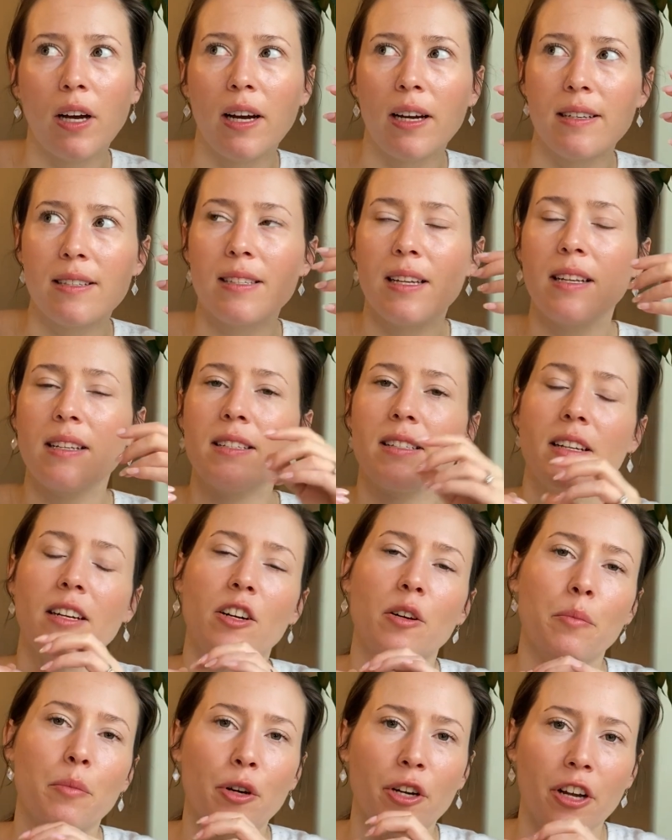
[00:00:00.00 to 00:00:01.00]
scents that are
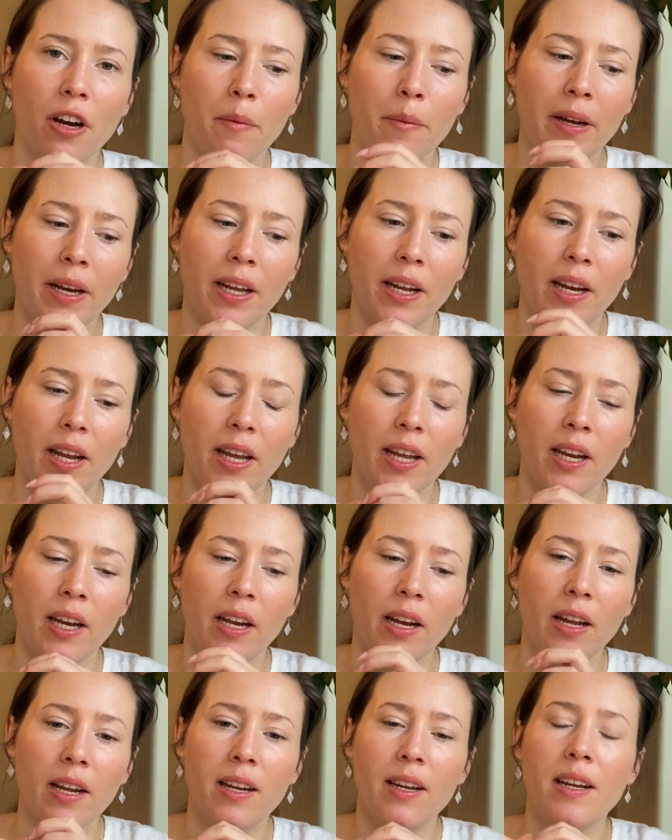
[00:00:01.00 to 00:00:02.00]
predominant
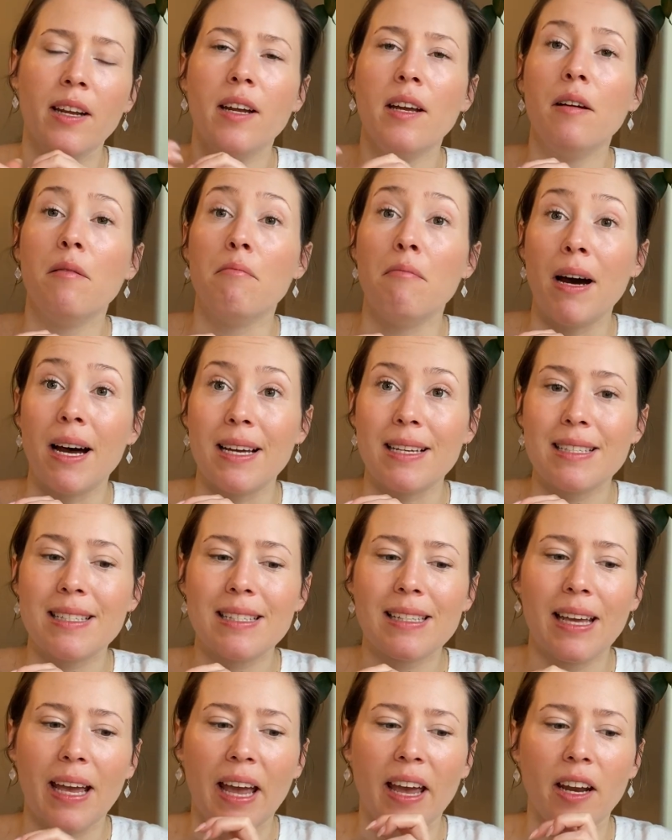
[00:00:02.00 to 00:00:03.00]
in
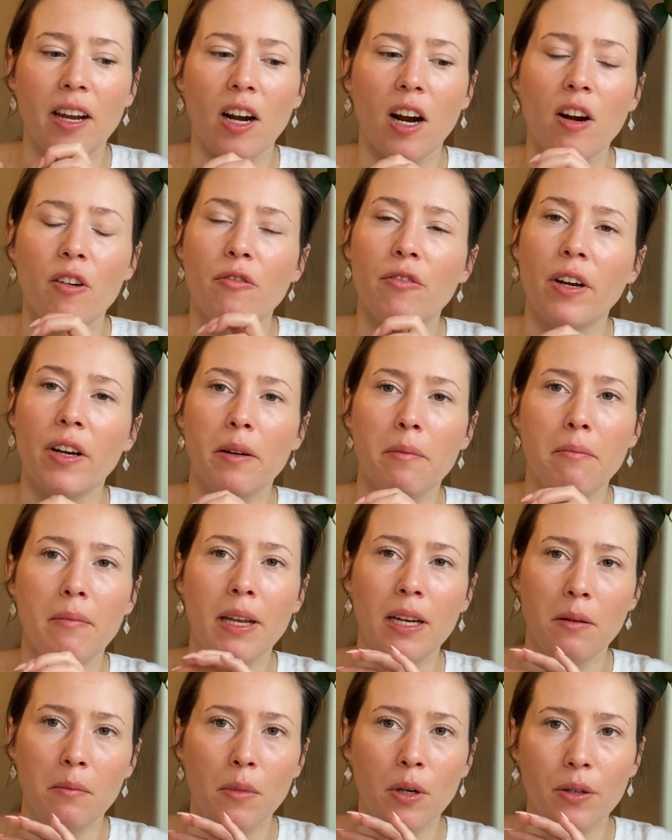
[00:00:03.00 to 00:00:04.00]
musk and are very
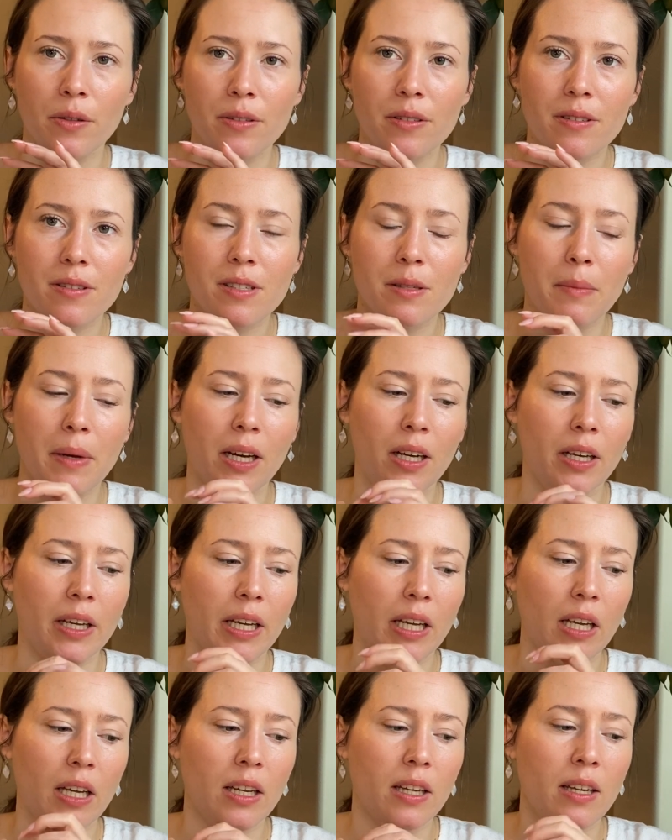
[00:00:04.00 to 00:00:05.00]
minimal
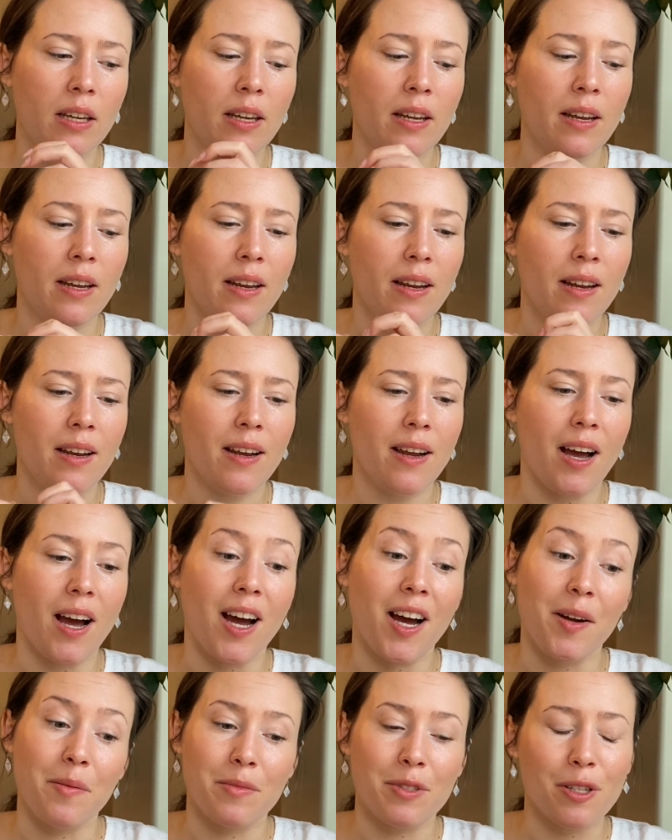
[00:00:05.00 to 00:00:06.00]
smelling.
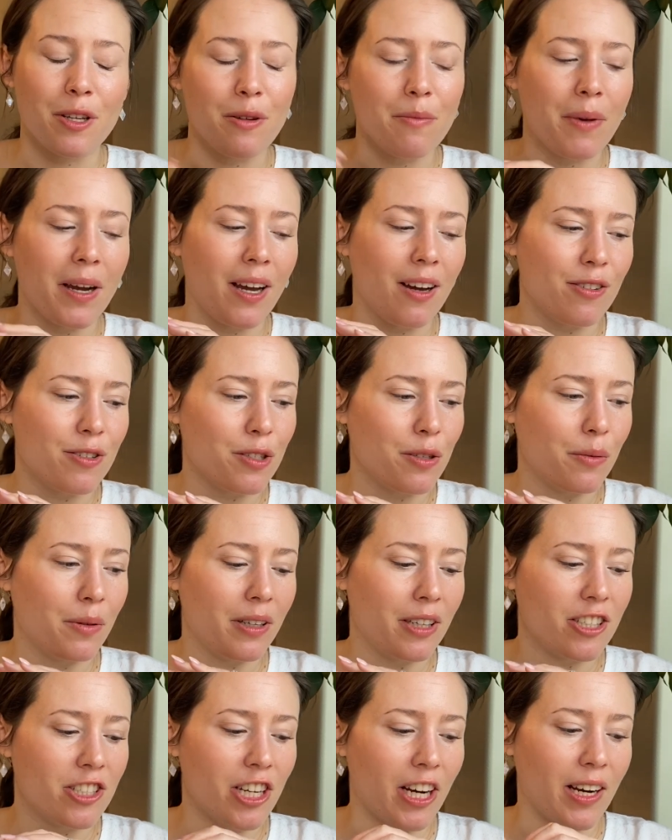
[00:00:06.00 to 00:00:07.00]
So you might also
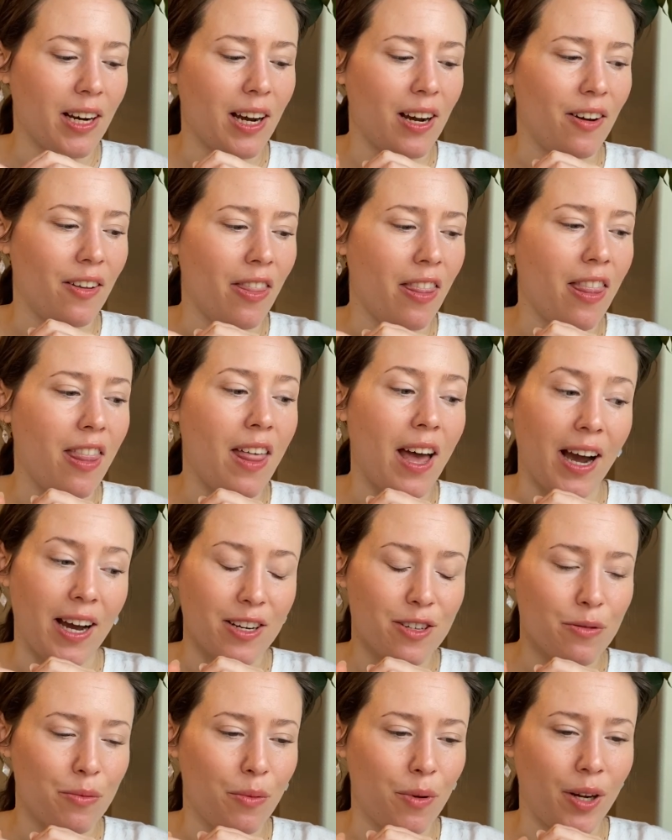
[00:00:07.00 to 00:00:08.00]
want to check out that
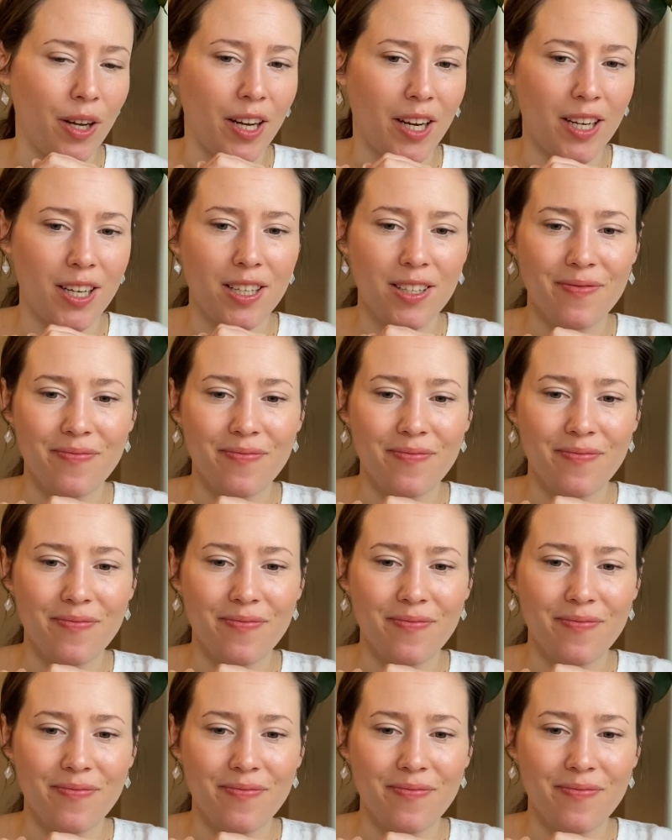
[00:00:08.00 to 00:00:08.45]
one.